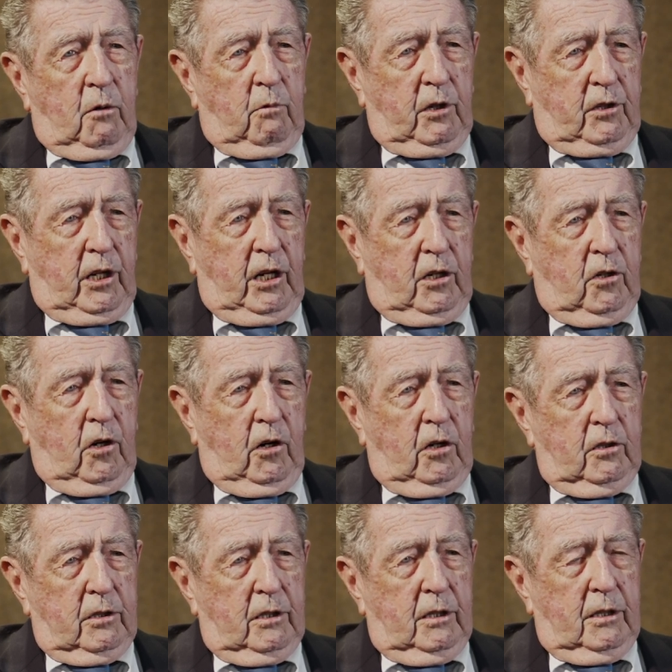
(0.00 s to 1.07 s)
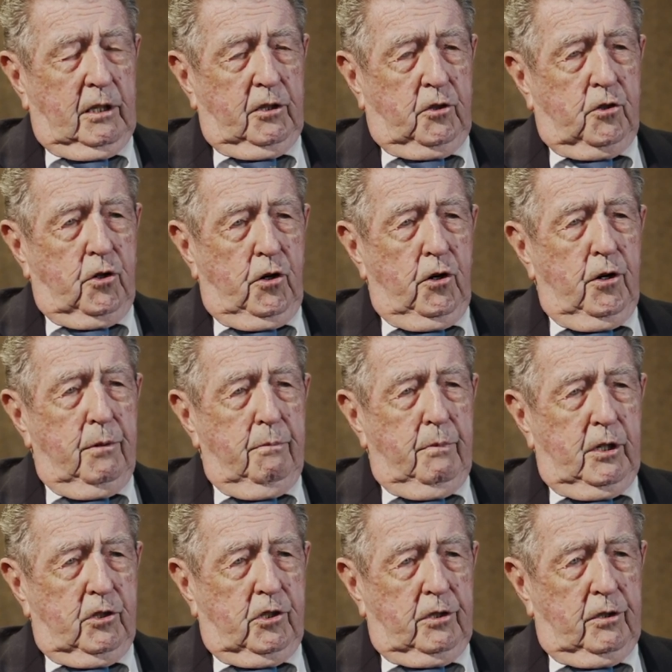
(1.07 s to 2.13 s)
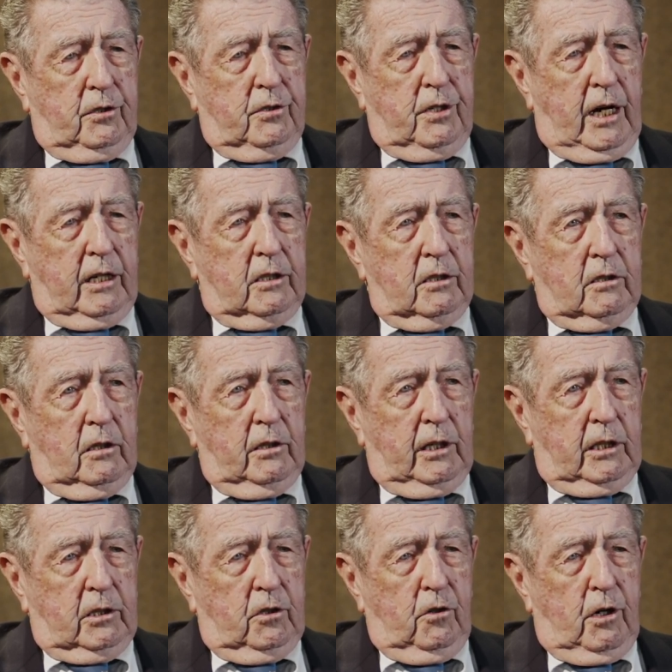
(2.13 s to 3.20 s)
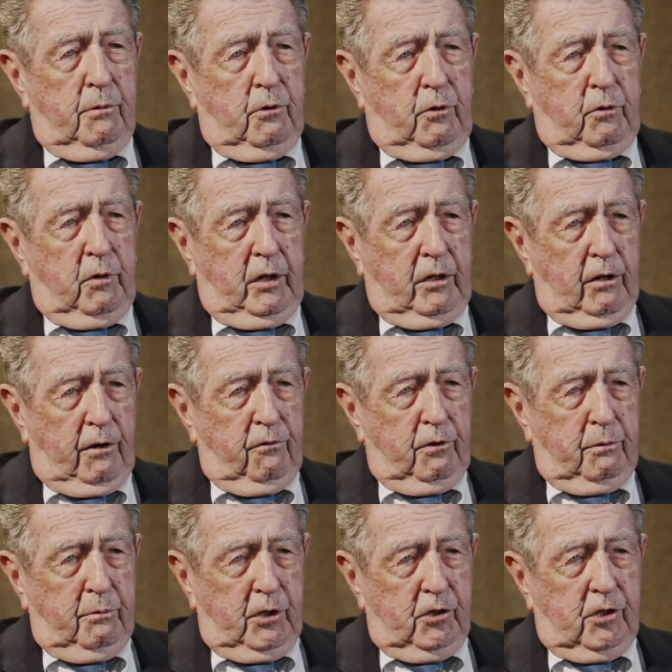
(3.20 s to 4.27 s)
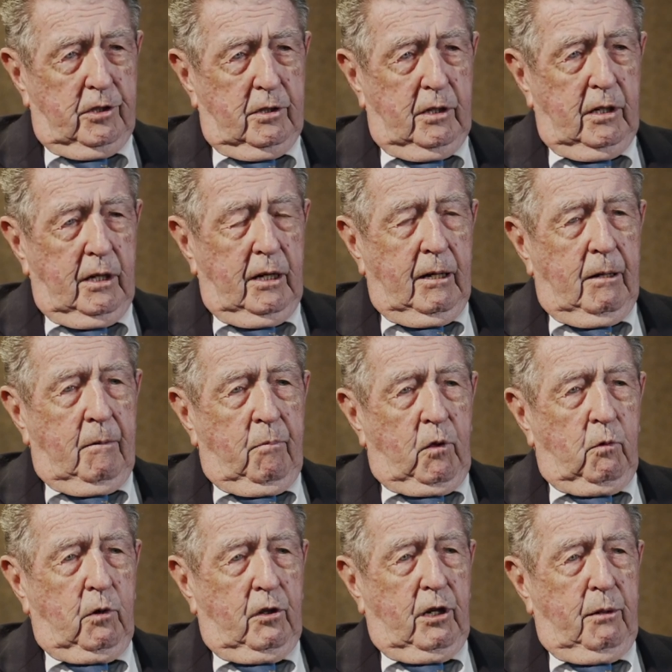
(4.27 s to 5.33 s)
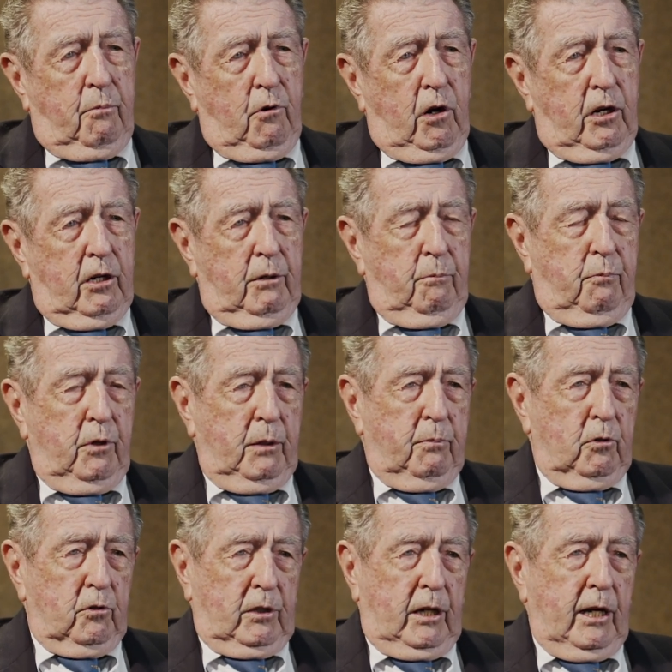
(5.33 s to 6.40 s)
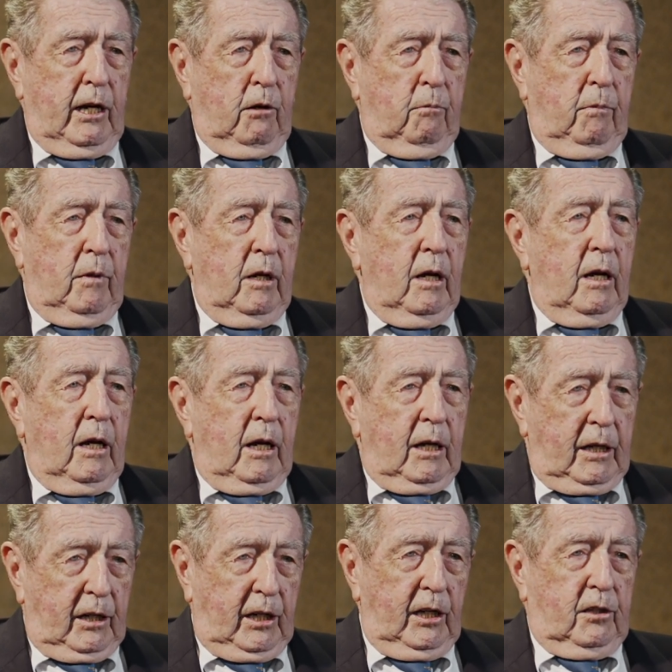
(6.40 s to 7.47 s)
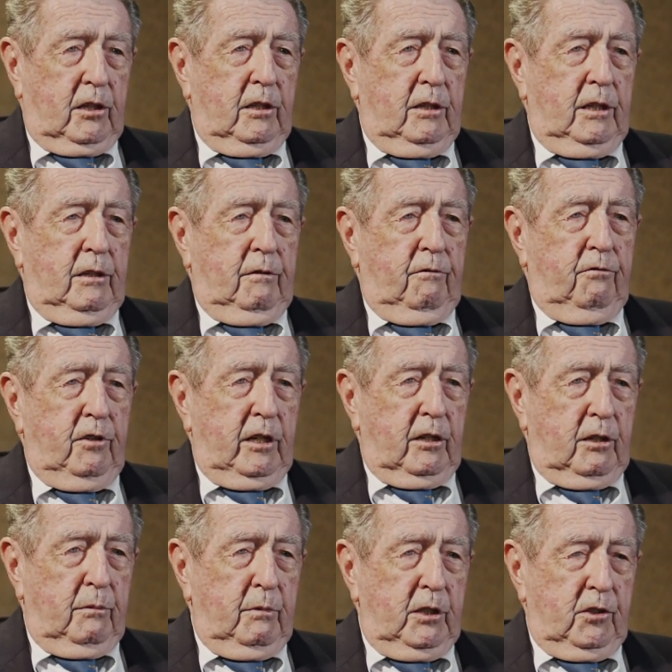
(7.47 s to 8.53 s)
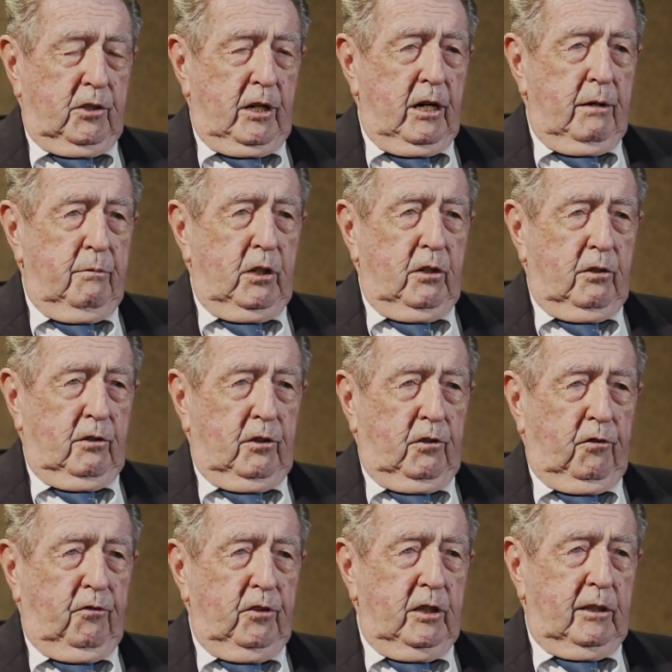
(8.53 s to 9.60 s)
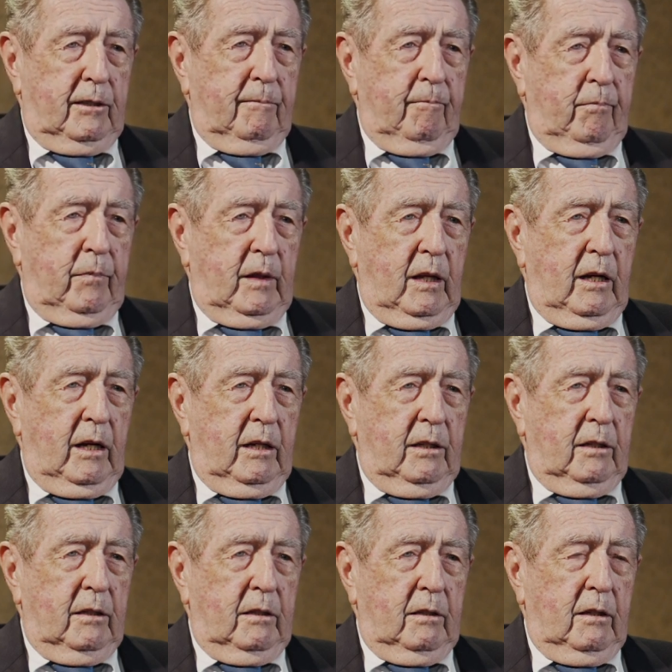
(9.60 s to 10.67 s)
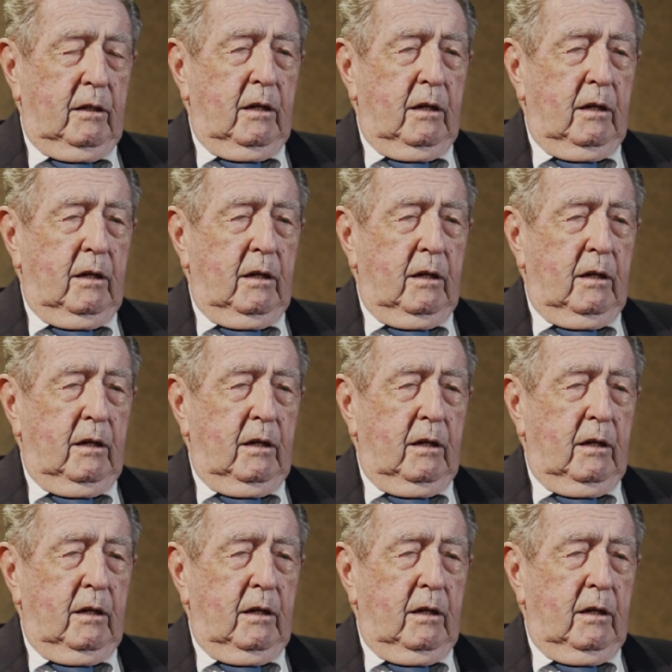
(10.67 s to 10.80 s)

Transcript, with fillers: what they called a, a term mission, technical economic recovery mission, where they brought in people to help get the Vietnamese army on its feet and